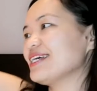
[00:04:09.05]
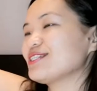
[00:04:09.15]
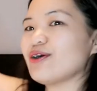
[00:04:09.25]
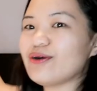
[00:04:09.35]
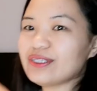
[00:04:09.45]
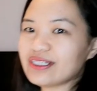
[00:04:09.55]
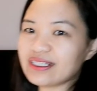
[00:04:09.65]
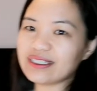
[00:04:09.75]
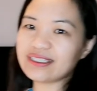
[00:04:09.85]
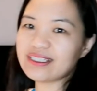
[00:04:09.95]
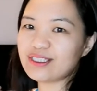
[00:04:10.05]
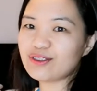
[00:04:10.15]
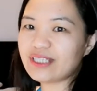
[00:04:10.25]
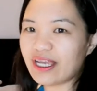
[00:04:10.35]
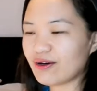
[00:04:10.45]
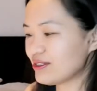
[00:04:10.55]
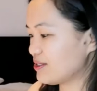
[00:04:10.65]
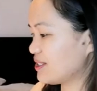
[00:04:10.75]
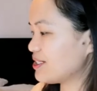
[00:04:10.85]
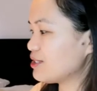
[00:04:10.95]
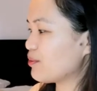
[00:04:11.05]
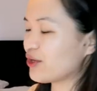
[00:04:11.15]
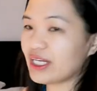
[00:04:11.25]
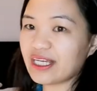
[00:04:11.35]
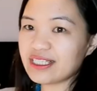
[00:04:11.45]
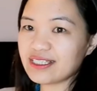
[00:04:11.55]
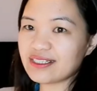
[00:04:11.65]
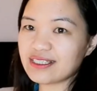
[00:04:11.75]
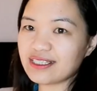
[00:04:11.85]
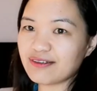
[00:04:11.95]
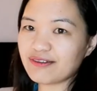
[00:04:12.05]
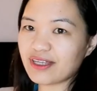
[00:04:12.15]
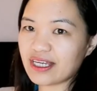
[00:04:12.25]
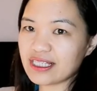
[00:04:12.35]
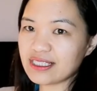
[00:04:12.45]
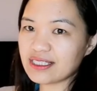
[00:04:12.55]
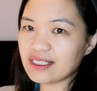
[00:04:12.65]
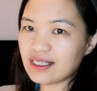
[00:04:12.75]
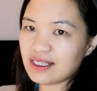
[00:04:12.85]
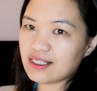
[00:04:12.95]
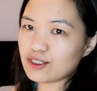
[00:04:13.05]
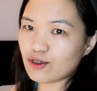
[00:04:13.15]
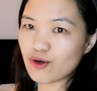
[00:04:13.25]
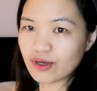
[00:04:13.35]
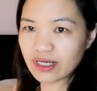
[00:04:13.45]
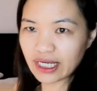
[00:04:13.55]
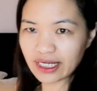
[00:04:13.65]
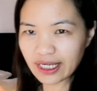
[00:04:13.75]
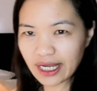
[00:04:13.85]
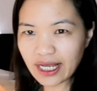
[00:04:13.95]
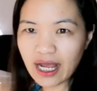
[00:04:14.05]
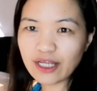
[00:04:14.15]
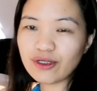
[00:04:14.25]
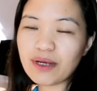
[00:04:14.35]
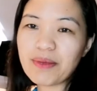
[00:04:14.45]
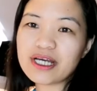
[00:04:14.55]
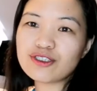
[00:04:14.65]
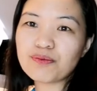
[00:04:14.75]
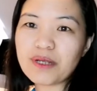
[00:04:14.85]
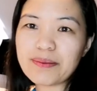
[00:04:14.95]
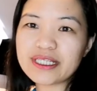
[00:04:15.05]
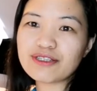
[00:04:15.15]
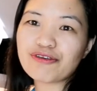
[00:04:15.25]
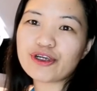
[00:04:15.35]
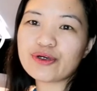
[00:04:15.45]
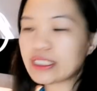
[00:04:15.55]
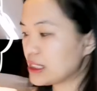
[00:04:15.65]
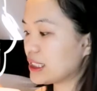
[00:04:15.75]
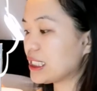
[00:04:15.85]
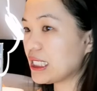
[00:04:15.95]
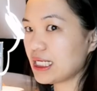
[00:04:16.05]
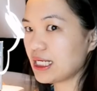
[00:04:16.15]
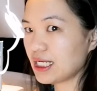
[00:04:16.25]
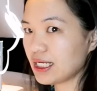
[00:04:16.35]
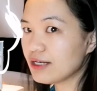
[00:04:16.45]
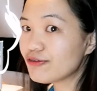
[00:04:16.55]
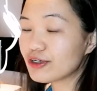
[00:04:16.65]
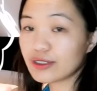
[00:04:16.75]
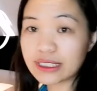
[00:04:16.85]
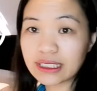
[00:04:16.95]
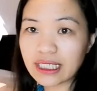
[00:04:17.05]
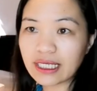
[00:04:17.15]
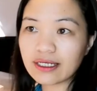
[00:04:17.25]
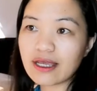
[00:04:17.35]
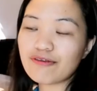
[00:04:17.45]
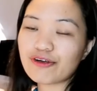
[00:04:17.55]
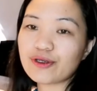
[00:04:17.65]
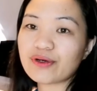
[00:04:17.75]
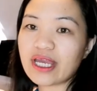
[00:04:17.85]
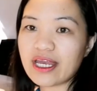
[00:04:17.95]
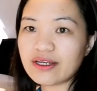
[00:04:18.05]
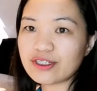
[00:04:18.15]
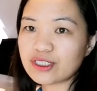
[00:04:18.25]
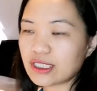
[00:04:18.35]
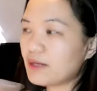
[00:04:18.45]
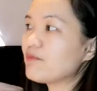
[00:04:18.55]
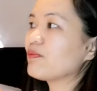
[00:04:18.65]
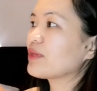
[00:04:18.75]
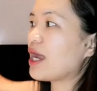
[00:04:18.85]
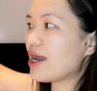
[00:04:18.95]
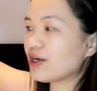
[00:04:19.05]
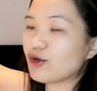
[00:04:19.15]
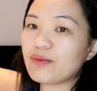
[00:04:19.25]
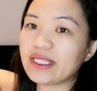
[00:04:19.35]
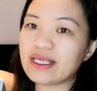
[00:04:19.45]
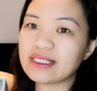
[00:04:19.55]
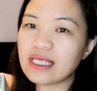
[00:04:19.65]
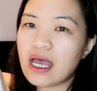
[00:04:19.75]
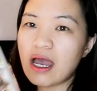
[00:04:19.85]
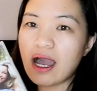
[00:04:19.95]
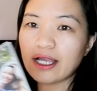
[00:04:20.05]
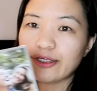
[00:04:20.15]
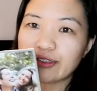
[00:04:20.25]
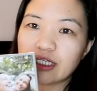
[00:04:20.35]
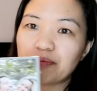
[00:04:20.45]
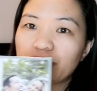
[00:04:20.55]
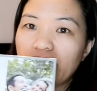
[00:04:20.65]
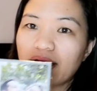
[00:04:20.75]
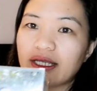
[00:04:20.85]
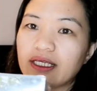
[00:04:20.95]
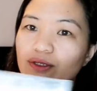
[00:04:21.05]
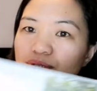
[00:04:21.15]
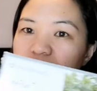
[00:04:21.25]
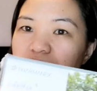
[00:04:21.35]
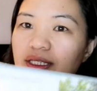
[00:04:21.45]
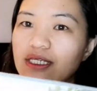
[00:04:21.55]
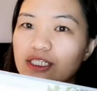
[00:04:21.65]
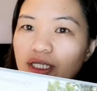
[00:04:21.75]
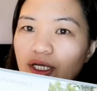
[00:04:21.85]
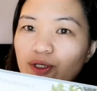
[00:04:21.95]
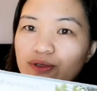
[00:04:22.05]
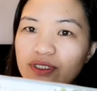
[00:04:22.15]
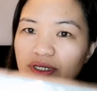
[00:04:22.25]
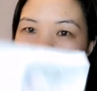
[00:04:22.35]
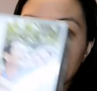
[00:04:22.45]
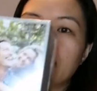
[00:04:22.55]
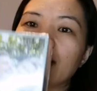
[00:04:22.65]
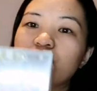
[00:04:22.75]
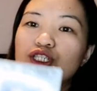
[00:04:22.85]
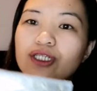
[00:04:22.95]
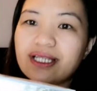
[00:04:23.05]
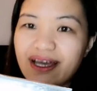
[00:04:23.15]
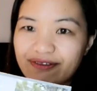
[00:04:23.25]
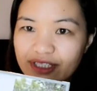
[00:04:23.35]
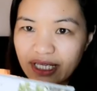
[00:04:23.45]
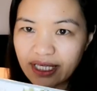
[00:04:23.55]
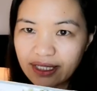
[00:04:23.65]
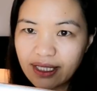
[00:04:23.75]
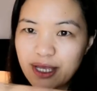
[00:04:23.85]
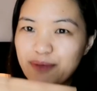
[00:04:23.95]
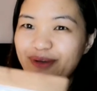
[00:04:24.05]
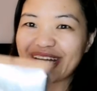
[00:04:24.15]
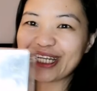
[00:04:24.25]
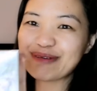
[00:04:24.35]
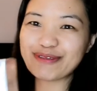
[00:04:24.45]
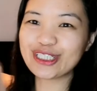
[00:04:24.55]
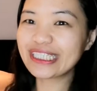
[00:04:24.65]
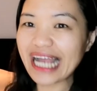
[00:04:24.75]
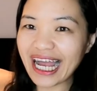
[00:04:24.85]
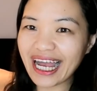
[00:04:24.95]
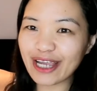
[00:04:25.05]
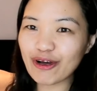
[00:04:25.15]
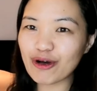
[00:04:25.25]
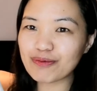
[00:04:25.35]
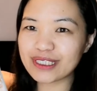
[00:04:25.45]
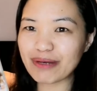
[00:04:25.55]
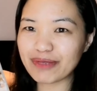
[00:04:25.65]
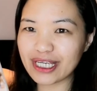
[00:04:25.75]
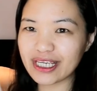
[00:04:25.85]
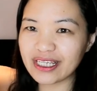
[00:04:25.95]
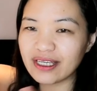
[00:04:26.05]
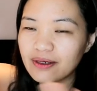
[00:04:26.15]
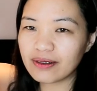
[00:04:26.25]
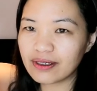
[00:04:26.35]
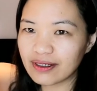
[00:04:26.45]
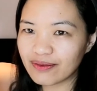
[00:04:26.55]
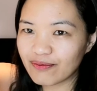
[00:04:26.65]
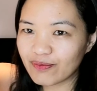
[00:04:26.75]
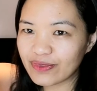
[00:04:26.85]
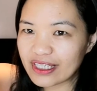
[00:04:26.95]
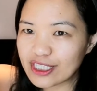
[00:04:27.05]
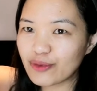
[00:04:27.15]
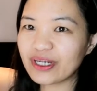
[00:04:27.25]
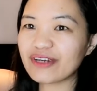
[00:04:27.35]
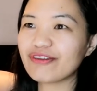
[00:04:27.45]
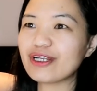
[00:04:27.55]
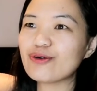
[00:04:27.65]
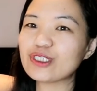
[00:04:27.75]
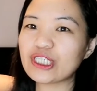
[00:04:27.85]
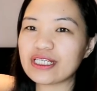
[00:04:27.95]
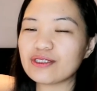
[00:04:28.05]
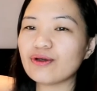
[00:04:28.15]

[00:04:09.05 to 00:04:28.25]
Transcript: So just today also, just this morning, I just received this. So kung kailangan yun ng mga supplements for your skin and for your energy, I recommend this. Ang user po talaga nito is dati na siyang user in She Loves It. Maganda po siya. I hope someday she will reveal who she is.